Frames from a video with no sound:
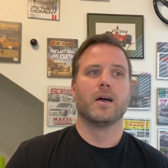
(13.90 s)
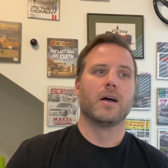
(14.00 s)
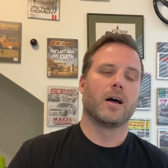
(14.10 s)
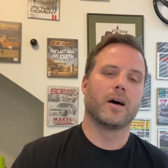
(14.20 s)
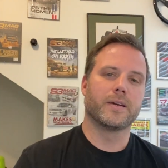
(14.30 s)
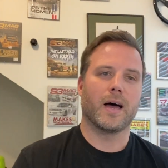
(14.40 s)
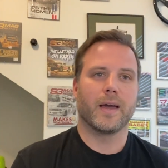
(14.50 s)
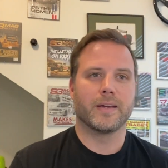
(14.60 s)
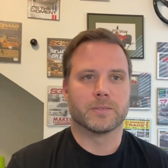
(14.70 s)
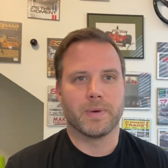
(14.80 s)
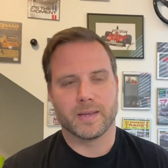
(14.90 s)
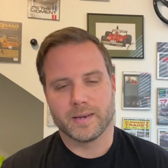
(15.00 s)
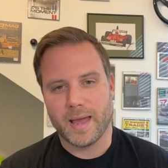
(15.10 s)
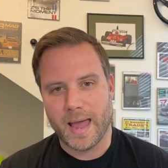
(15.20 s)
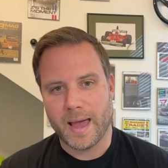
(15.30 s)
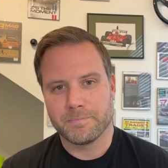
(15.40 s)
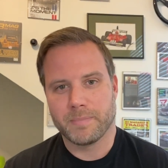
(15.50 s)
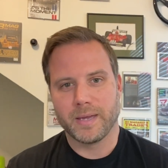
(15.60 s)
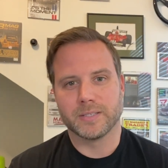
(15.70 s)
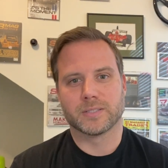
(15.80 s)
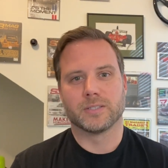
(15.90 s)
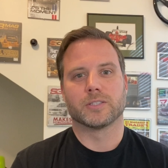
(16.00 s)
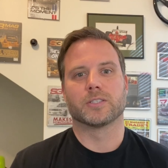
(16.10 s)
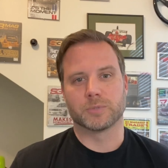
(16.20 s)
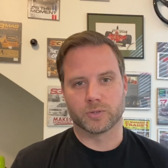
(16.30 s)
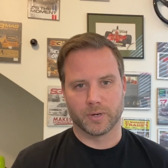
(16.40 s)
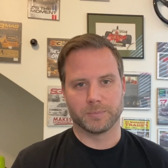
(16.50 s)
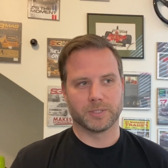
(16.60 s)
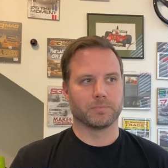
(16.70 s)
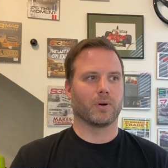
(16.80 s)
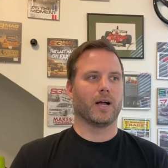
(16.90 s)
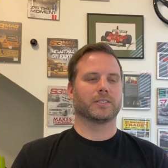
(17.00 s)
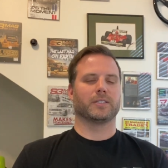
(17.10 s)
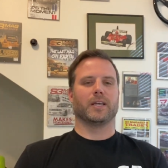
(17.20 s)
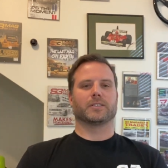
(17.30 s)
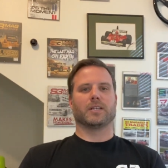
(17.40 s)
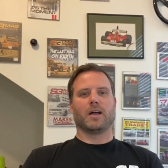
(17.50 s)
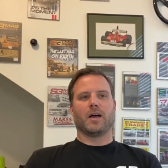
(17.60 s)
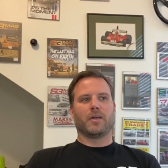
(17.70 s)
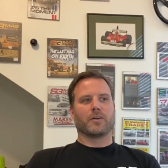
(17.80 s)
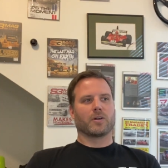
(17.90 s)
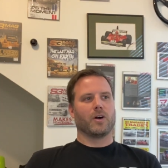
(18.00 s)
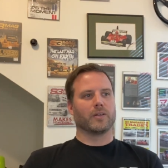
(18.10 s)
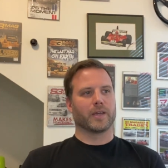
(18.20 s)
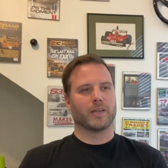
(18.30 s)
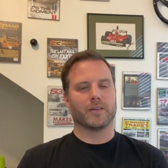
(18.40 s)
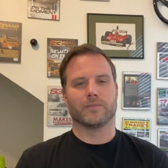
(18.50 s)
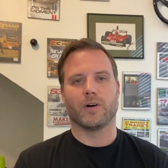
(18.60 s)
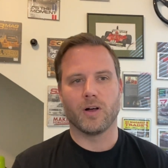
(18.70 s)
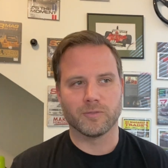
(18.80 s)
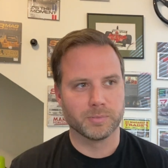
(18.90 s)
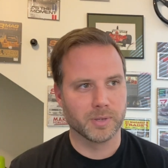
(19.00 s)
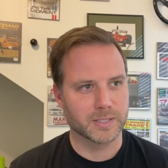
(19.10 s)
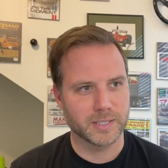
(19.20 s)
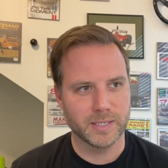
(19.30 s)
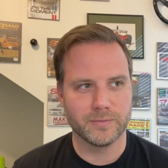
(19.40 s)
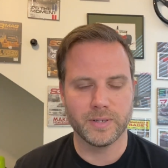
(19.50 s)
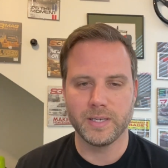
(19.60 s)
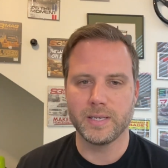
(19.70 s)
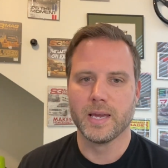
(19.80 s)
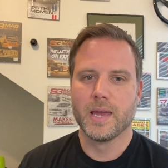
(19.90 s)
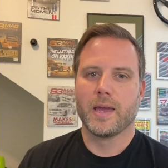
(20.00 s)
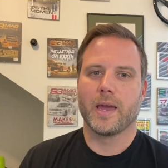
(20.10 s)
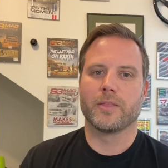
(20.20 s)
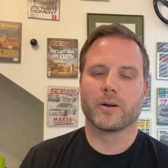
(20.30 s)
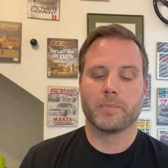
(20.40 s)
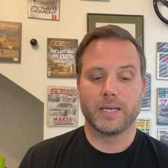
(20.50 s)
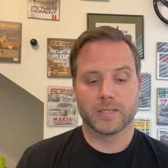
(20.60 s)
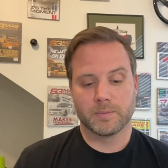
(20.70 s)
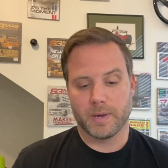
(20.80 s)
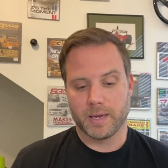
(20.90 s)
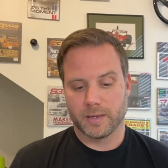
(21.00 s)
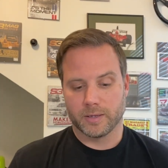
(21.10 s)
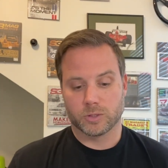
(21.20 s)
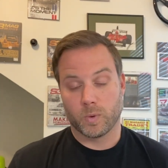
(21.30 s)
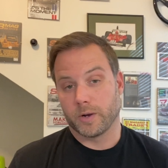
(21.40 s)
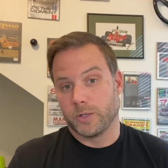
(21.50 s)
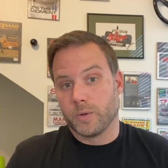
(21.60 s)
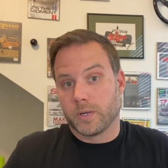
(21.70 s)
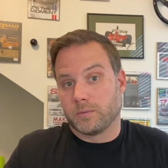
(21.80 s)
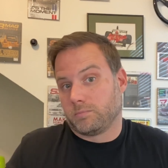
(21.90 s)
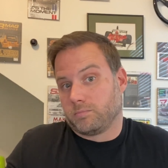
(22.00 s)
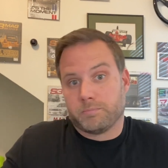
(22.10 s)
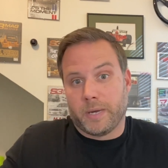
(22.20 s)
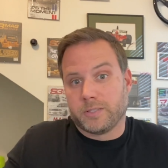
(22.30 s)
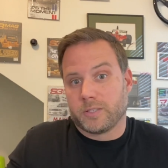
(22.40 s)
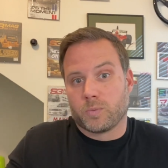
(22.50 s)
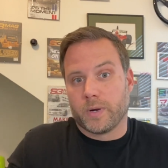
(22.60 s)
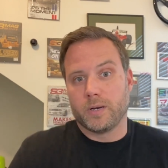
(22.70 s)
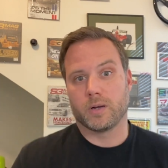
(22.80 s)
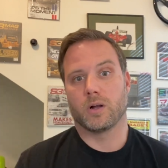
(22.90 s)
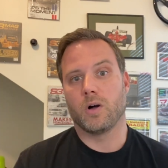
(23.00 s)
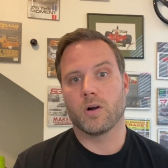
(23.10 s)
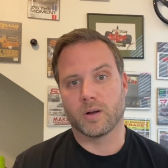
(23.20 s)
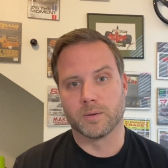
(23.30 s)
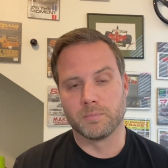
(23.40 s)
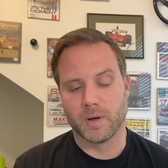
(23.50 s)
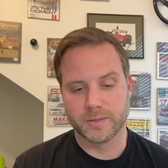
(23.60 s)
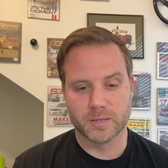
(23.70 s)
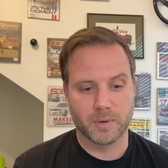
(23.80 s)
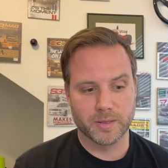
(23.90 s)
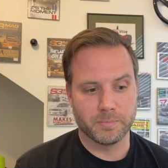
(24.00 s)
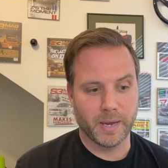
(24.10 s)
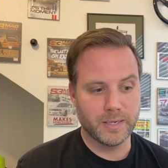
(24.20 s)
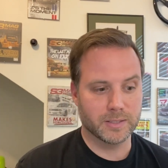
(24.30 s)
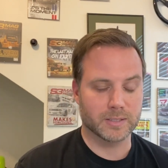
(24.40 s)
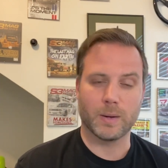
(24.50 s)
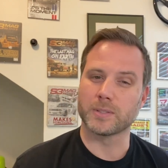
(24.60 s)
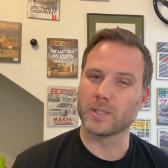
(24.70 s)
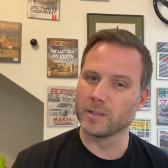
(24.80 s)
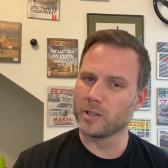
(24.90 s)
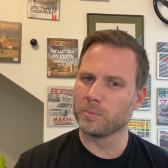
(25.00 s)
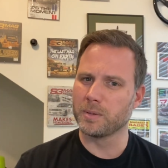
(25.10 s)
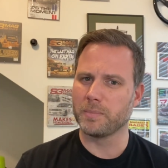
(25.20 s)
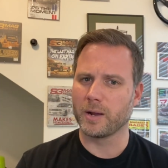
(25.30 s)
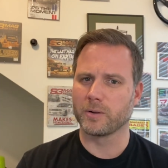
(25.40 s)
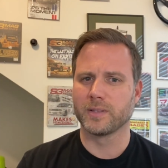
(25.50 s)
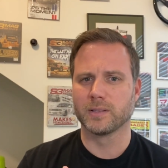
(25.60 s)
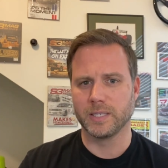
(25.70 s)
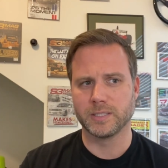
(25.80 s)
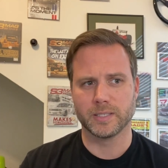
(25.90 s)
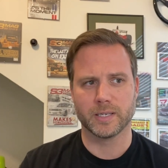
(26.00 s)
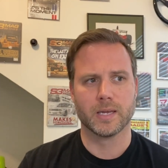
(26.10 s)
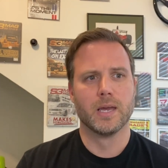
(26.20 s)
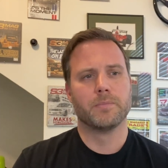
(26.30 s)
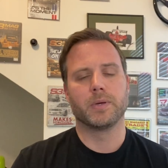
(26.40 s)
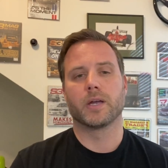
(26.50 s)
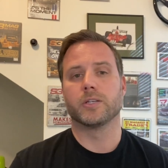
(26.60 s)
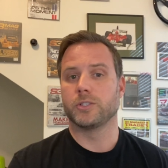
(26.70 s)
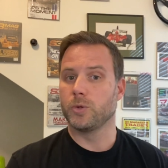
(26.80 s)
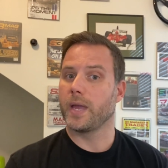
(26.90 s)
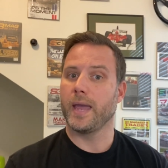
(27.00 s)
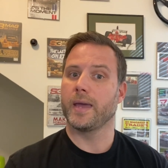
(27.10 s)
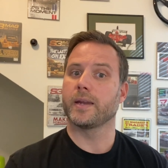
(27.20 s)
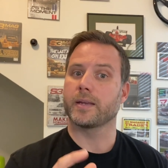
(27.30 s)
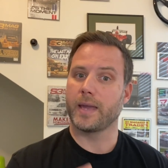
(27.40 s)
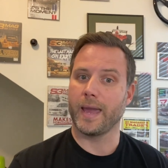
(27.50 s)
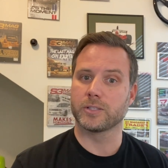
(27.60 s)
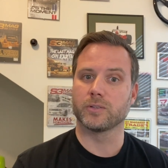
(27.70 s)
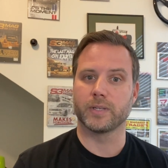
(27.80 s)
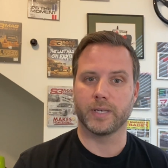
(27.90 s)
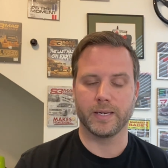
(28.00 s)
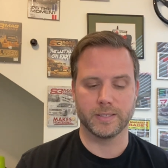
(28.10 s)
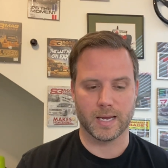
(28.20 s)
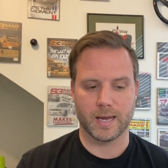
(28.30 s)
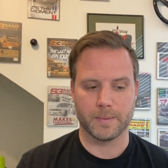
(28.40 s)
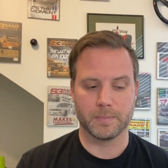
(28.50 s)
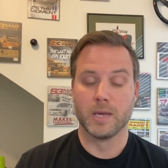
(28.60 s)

Hyundai is making an app-based subscription process. They're calling it Evolve+EV, and they're basically making it to where you can basically rent a car on a month-to-month basis. Now, it's a little bit better than leasing because you can cancel at any time,